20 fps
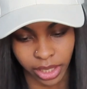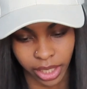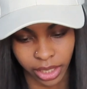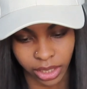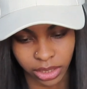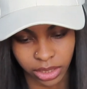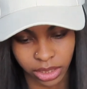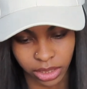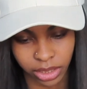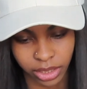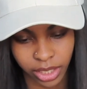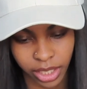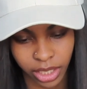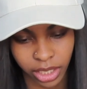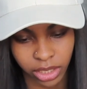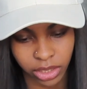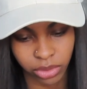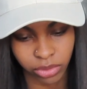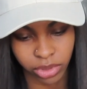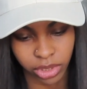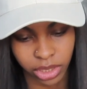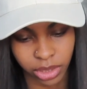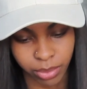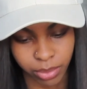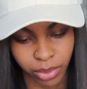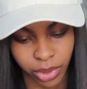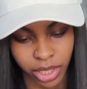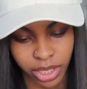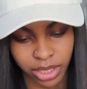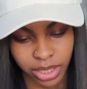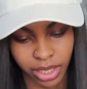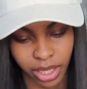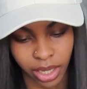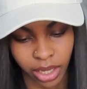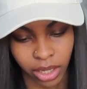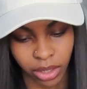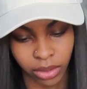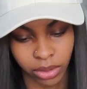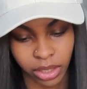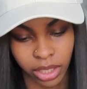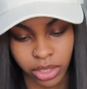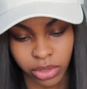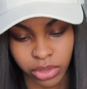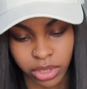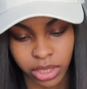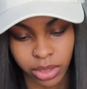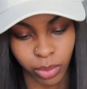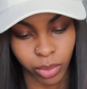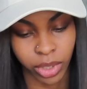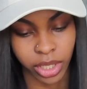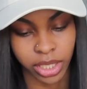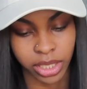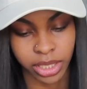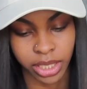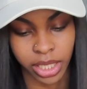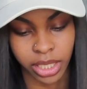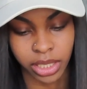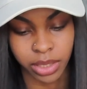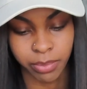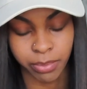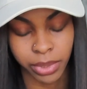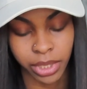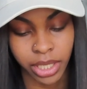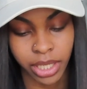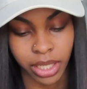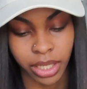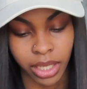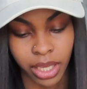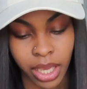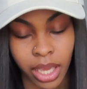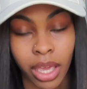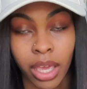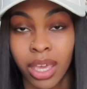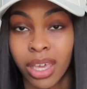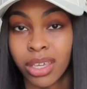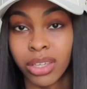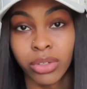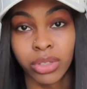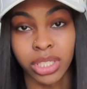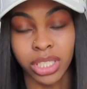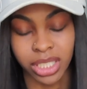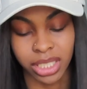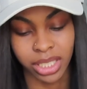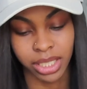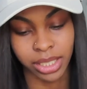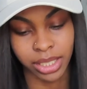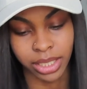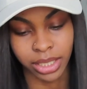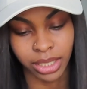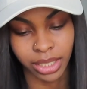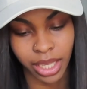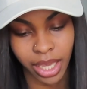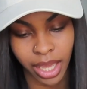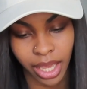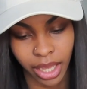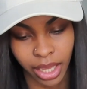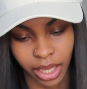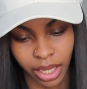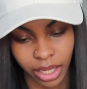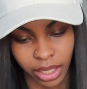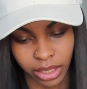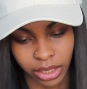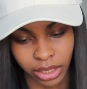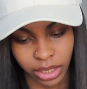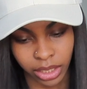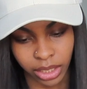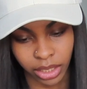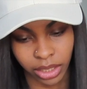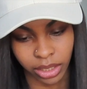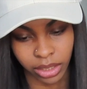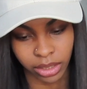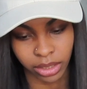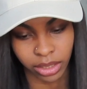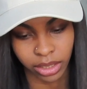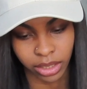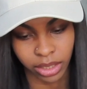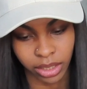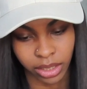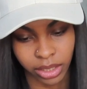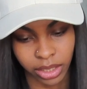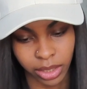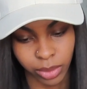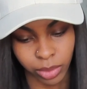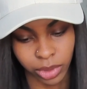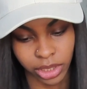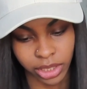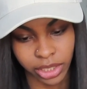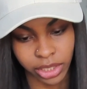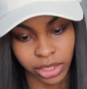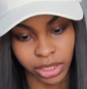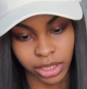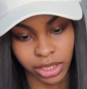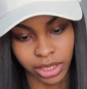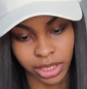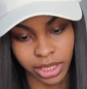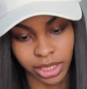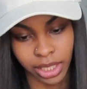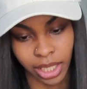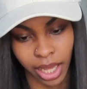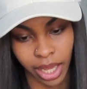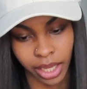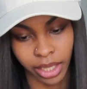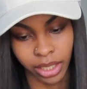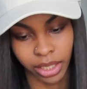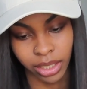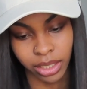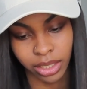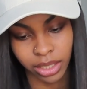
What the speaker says: Like, to cut it, you just press down and you see where it says split. You can just click that, and then it will literally like,